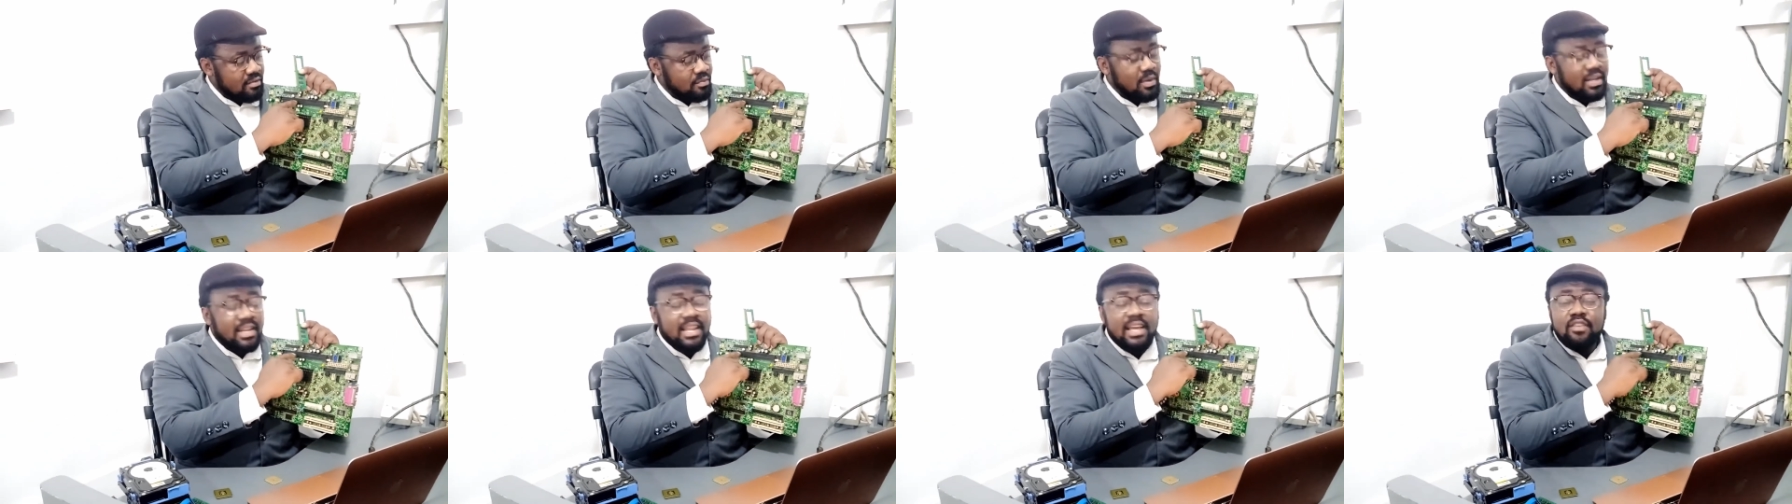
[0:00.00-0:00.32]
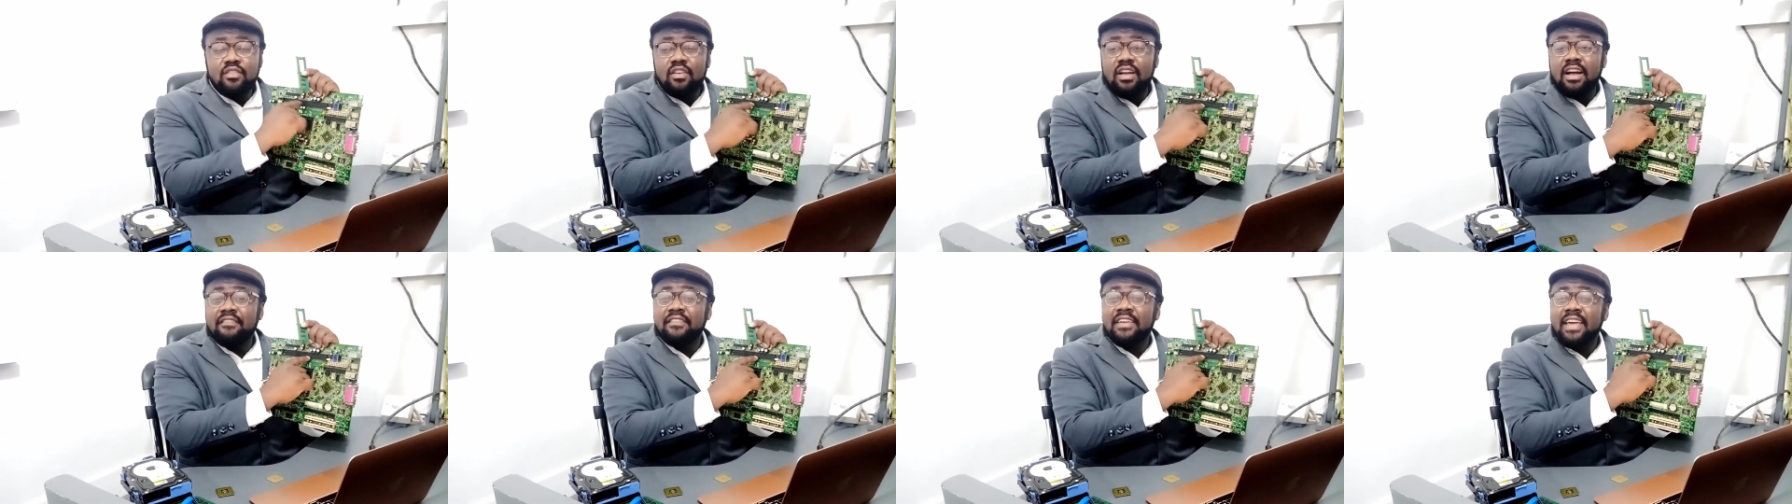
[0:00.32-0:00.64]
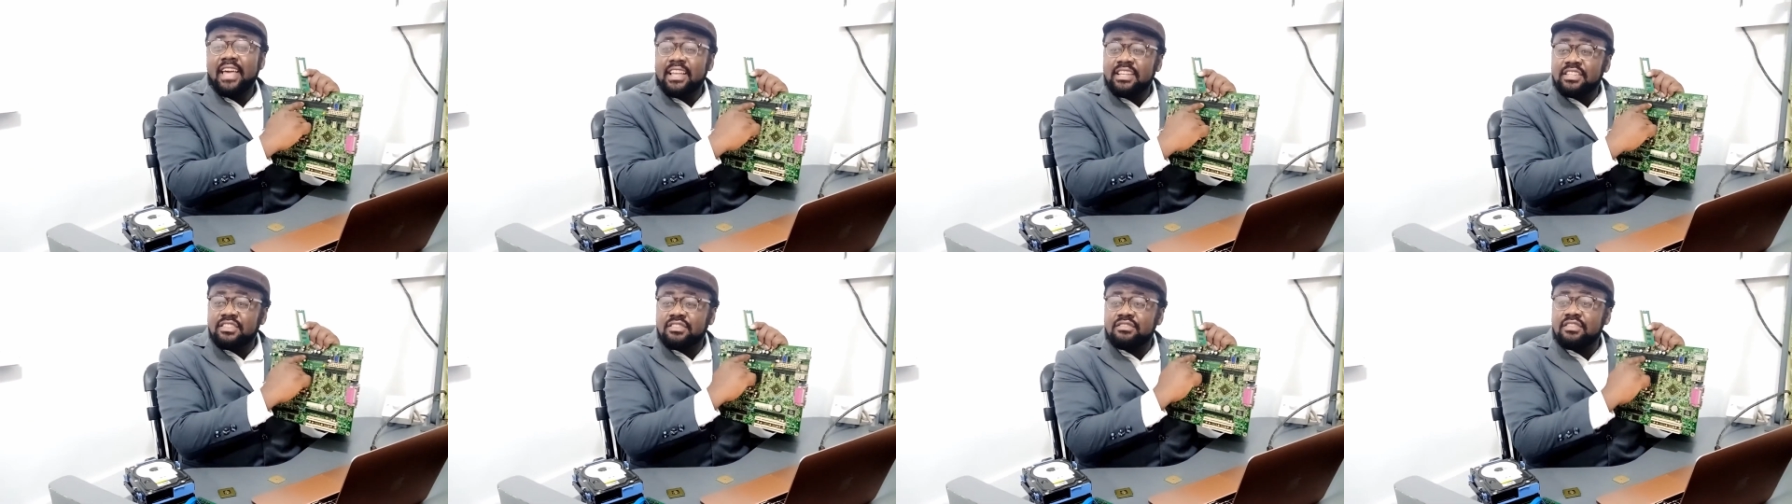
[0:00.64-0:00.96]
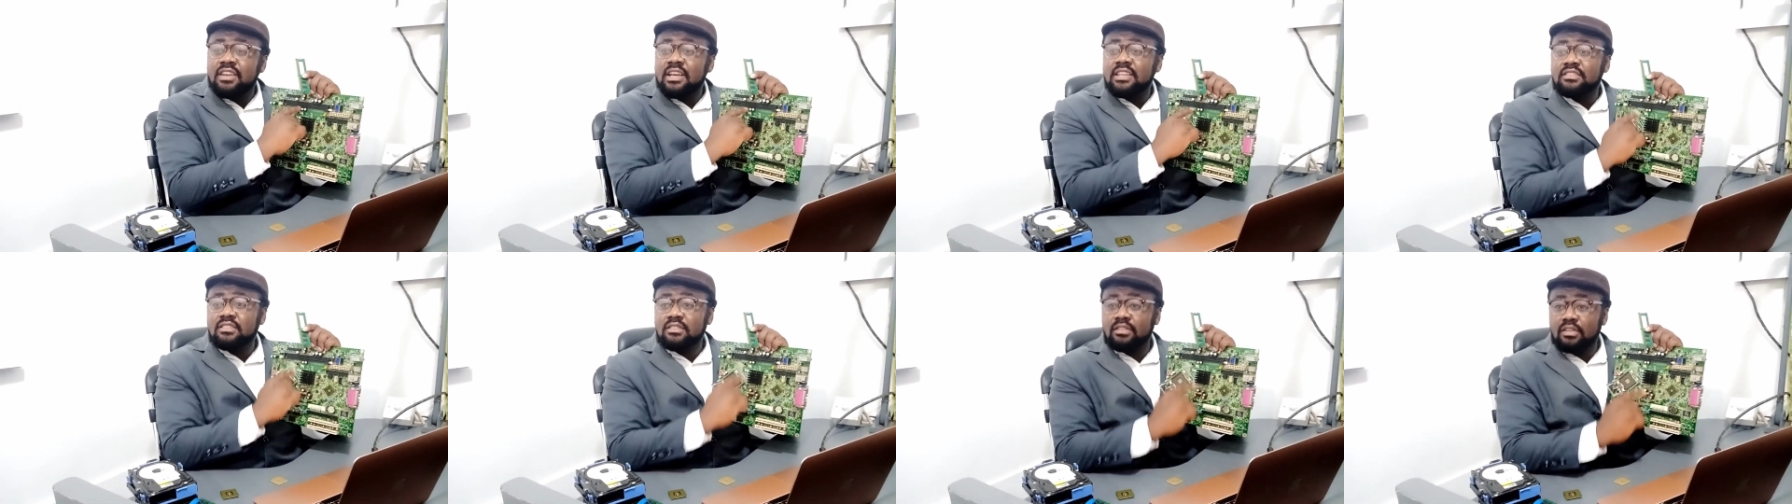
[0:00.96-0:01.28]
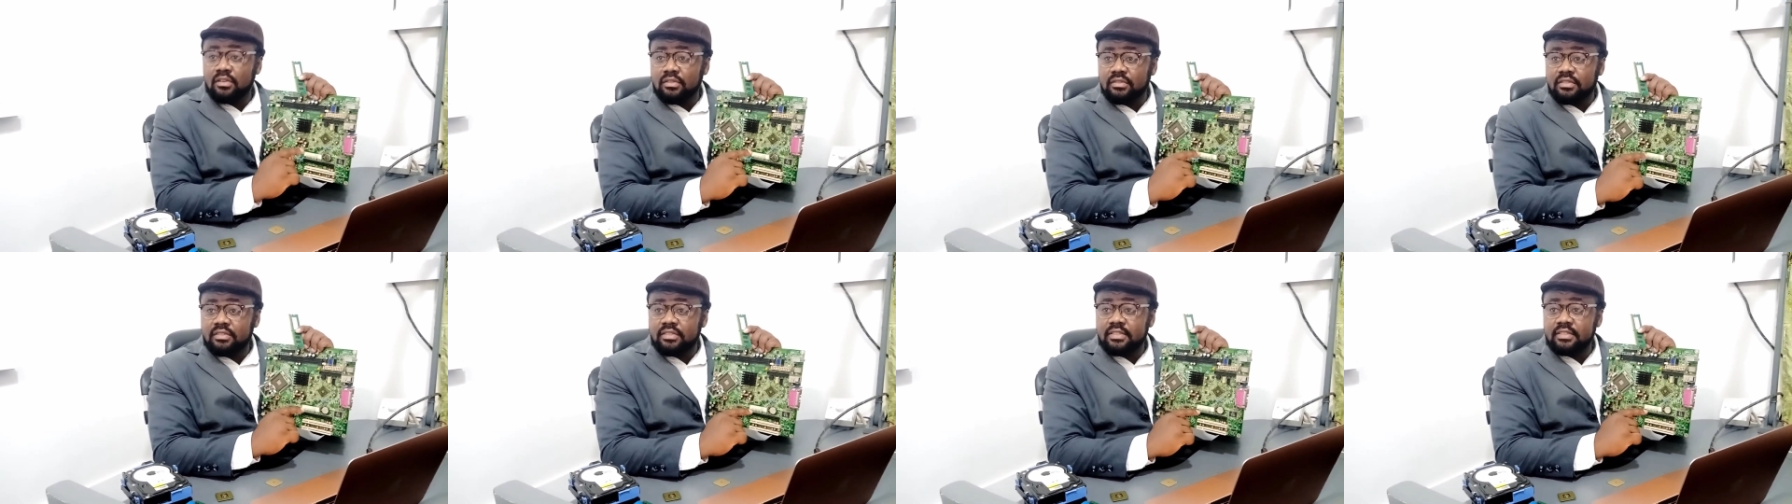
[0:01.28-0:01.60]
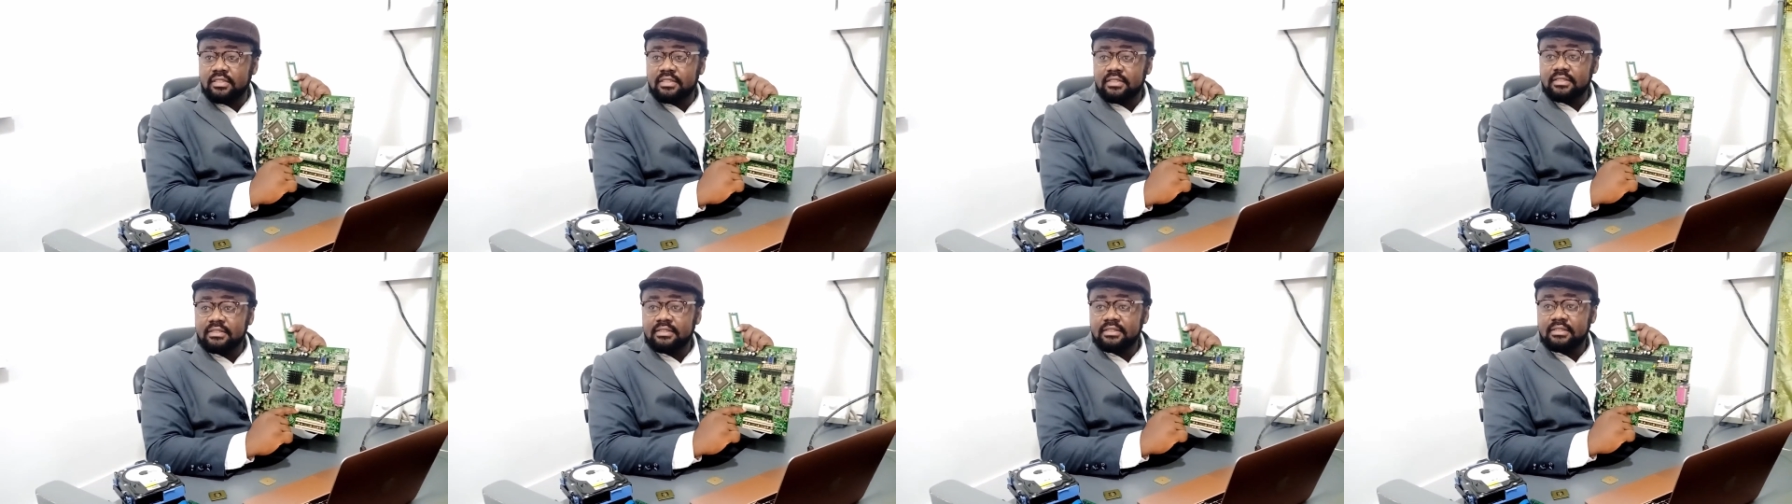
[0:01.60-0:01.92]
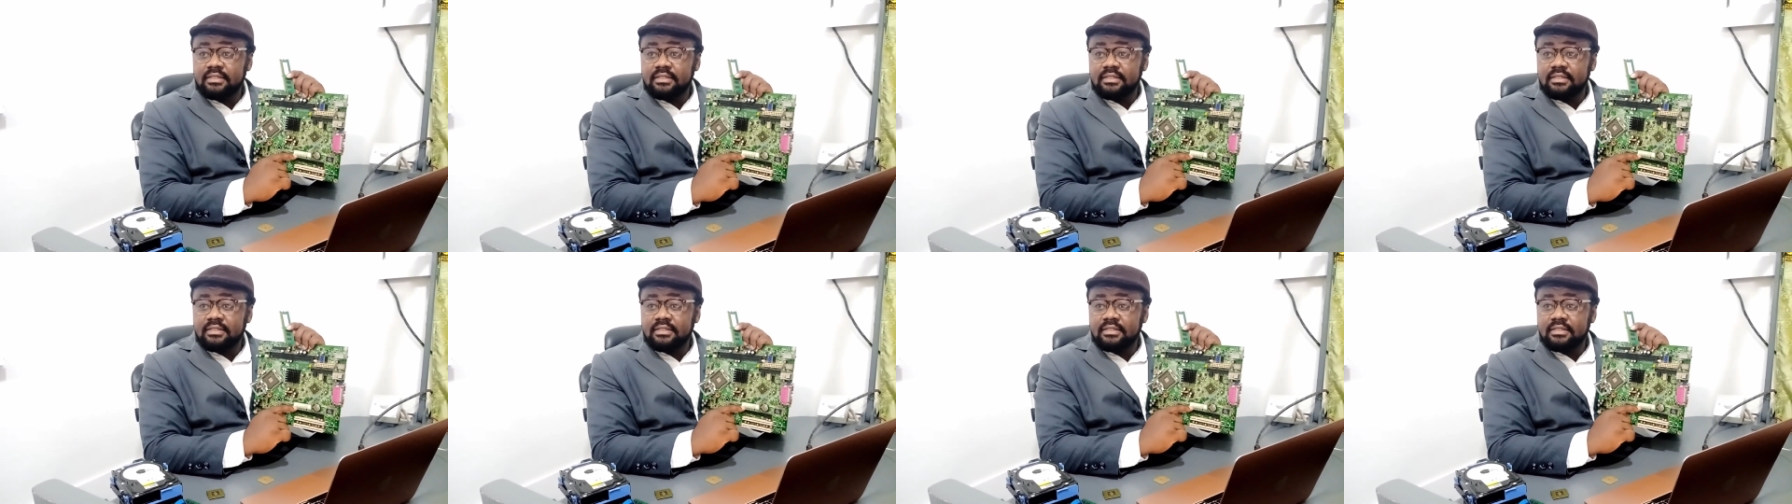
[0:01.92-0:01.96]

whether you have extra slots.